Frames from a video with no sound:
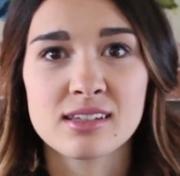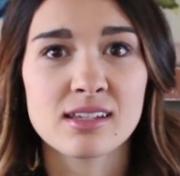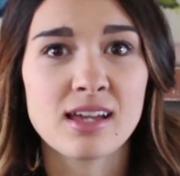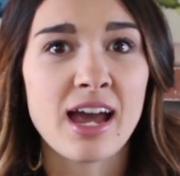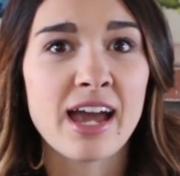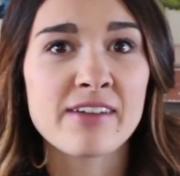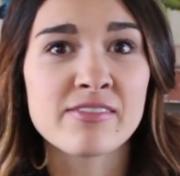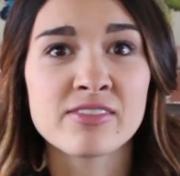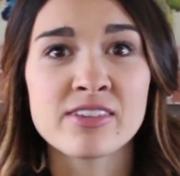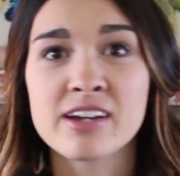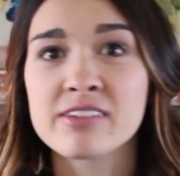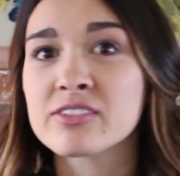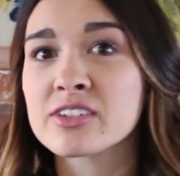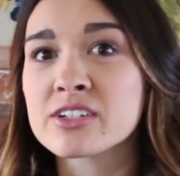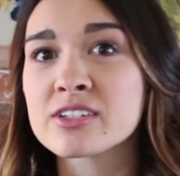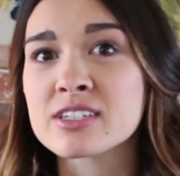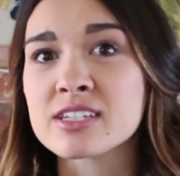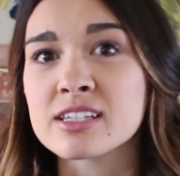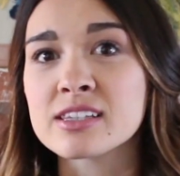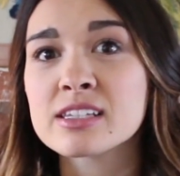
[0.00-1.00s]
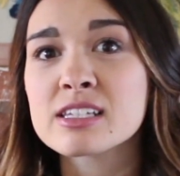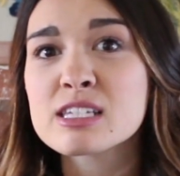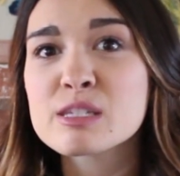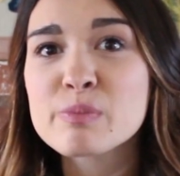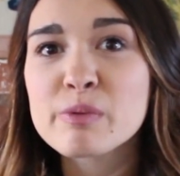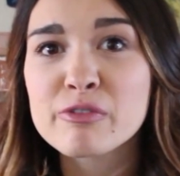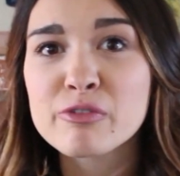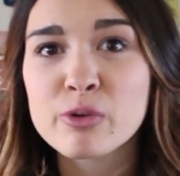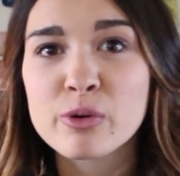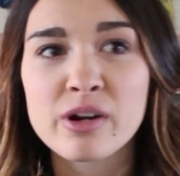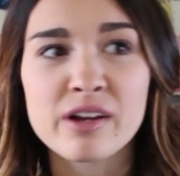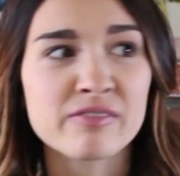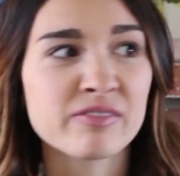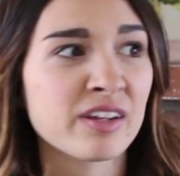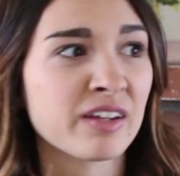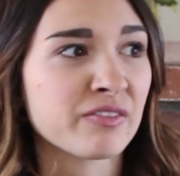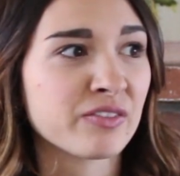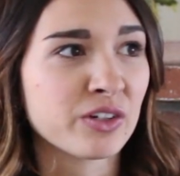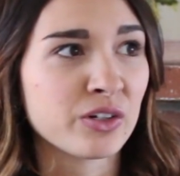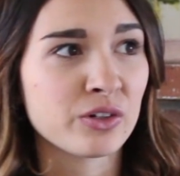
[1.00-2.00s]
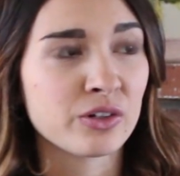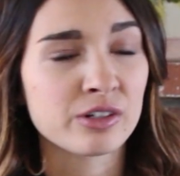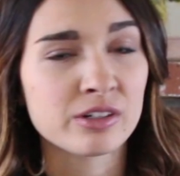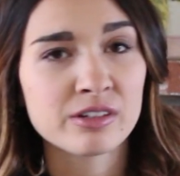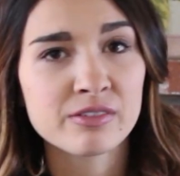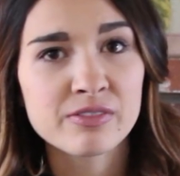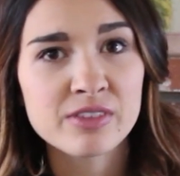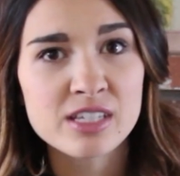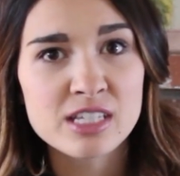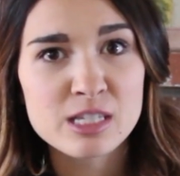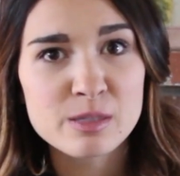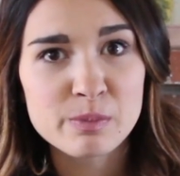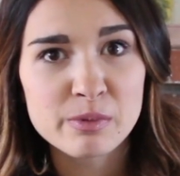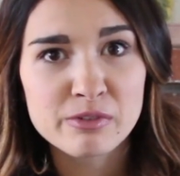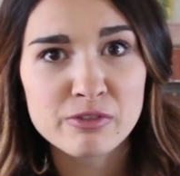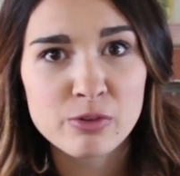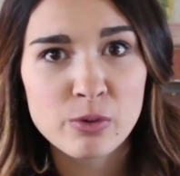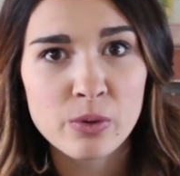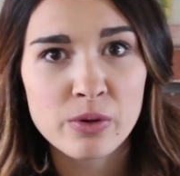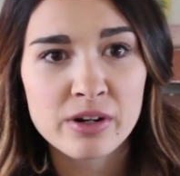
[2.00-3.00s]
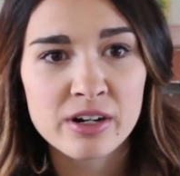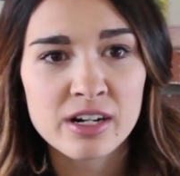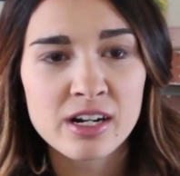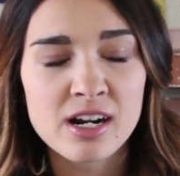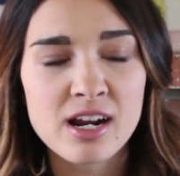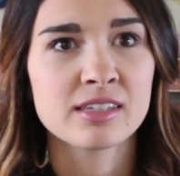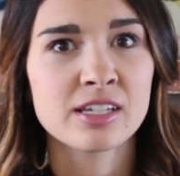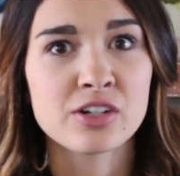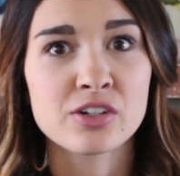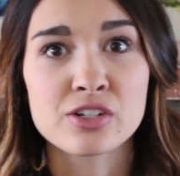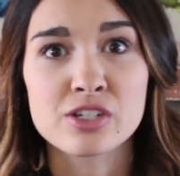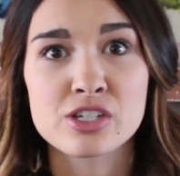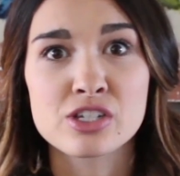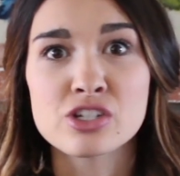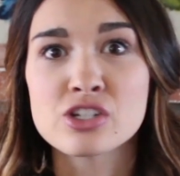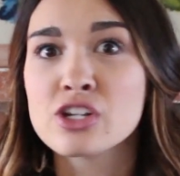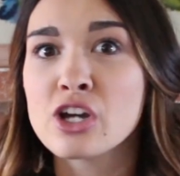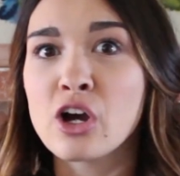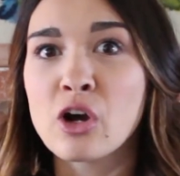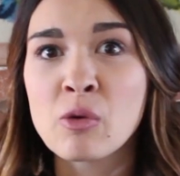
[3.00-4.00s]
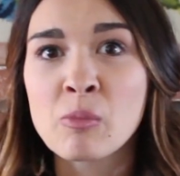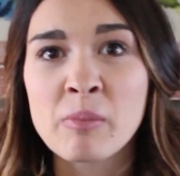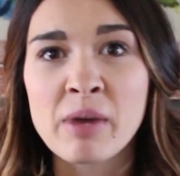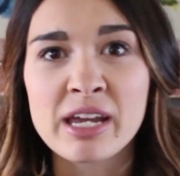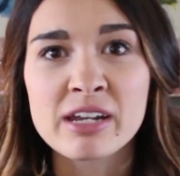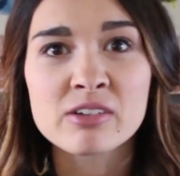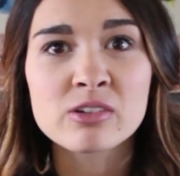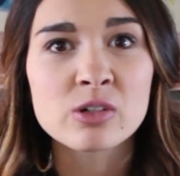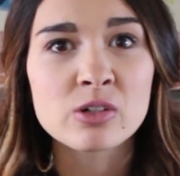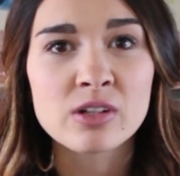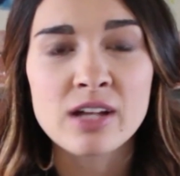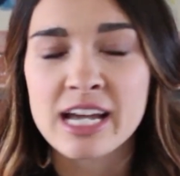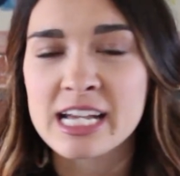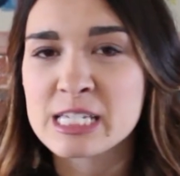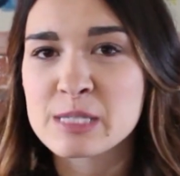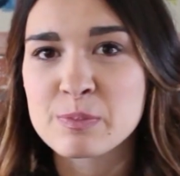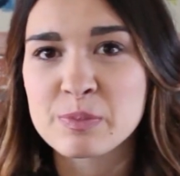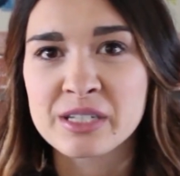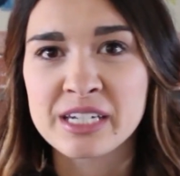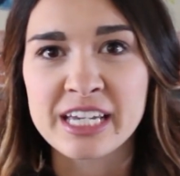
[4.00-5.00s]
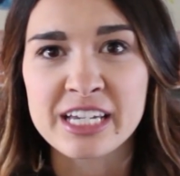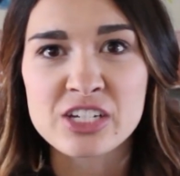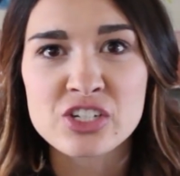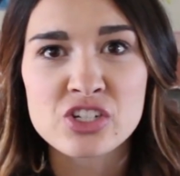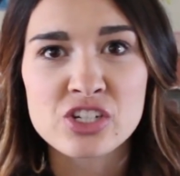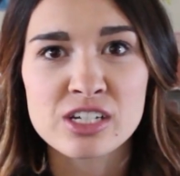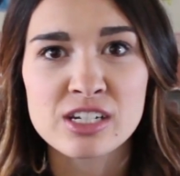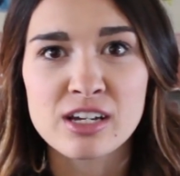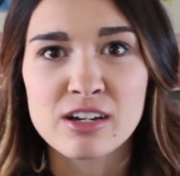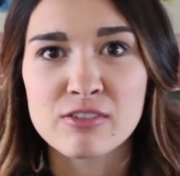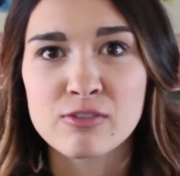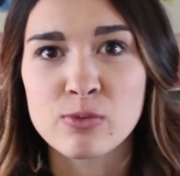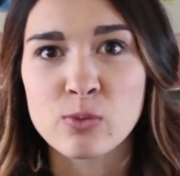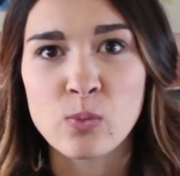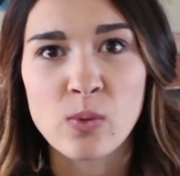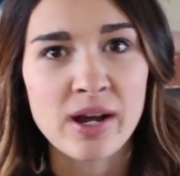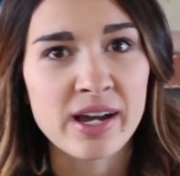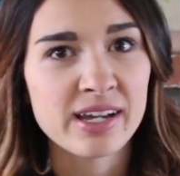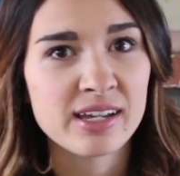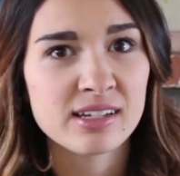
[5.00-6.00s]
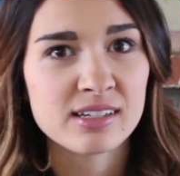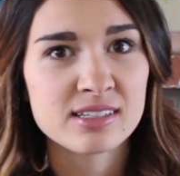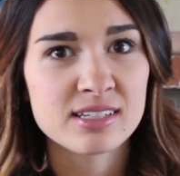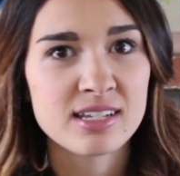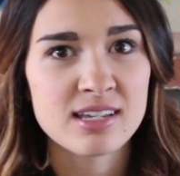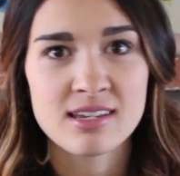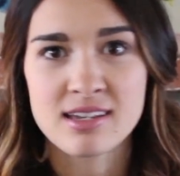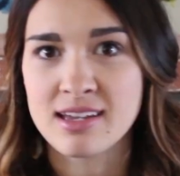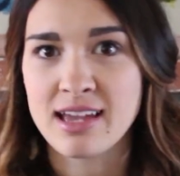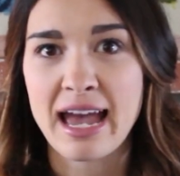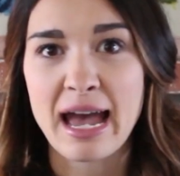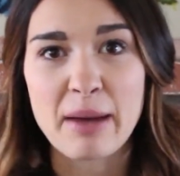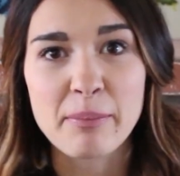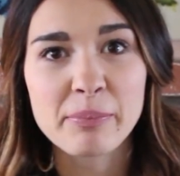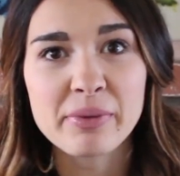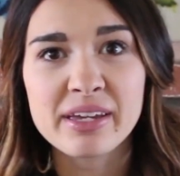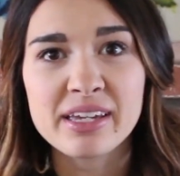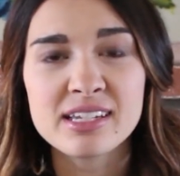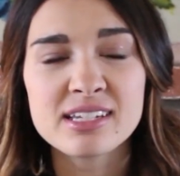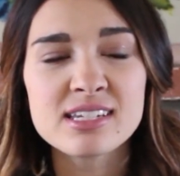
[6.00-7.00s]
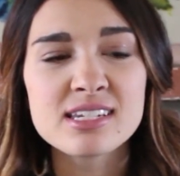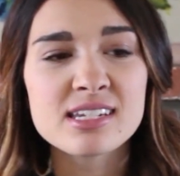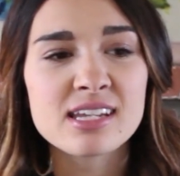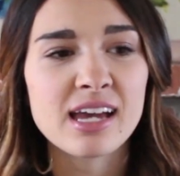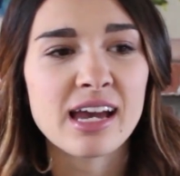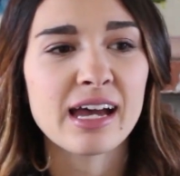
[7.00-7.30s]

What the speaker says: I've never seen this before, I've never heard of this before. There is no medical explanation of what happened.